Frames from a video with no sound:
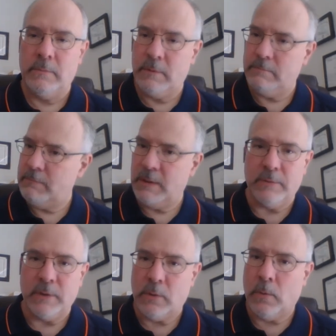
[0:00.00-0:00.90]

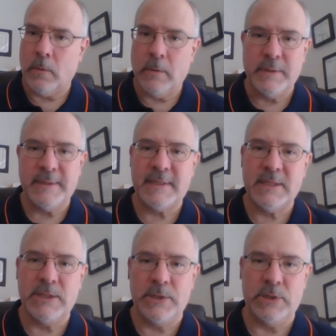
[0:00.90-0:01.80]
the core
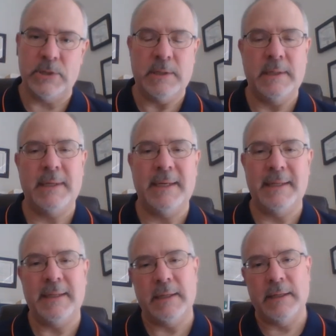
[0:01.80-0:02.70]
decision,
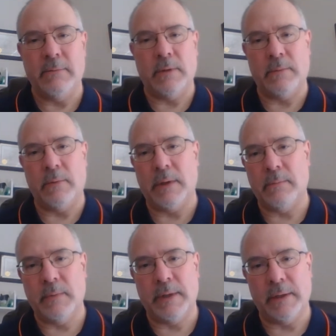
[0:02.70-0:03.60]
and then
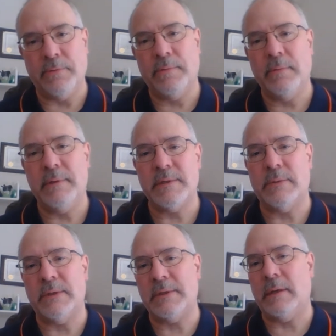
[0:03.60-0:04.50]
when I go through these, I
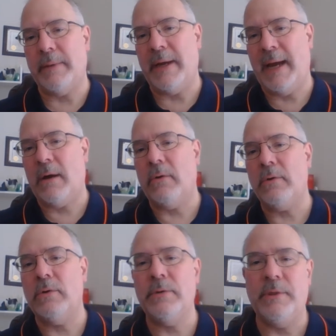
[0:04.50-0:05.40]
want to talk about
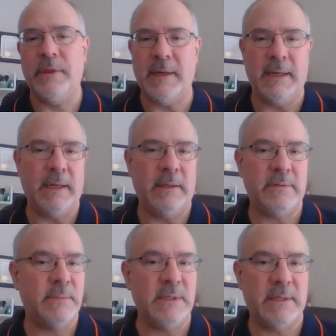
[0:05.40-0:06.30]
how could they, and
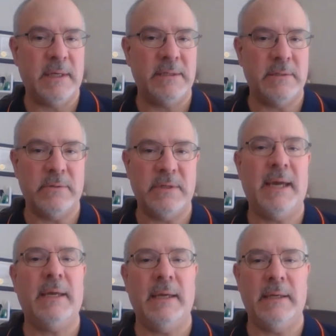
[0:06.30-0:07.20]
some of these cases are
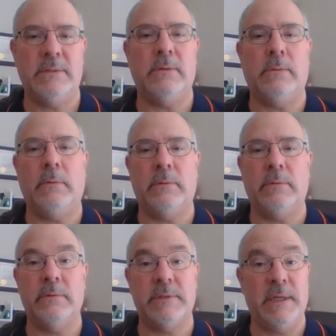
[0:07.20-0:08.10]
decades old
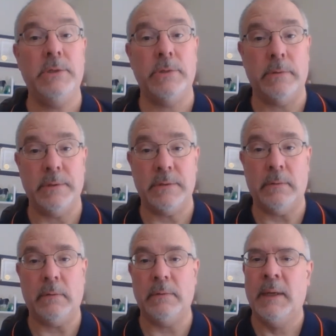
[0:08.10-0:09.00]
or centuries
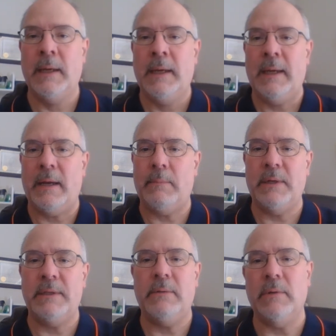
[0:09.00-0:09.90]
old, how
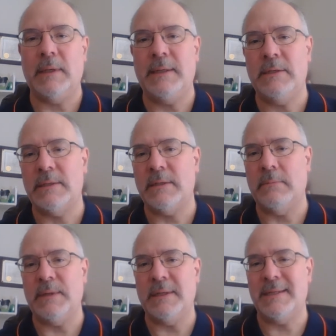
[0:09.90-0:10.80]
might they relate to
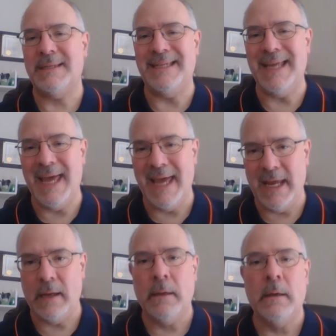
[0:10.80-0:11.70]
something today?
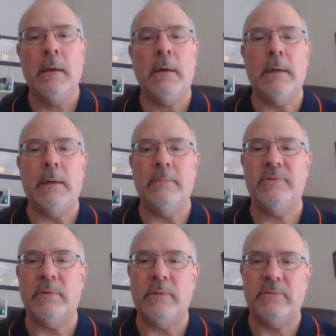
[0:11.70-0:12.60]

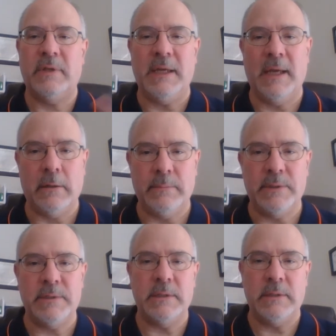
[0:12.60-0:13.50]
So those are the
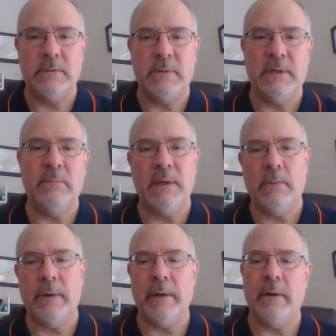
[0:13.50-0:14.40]
elements that you need to be
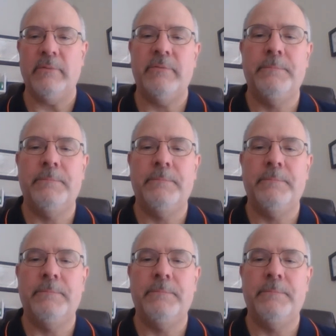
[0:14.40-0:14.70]
aware of.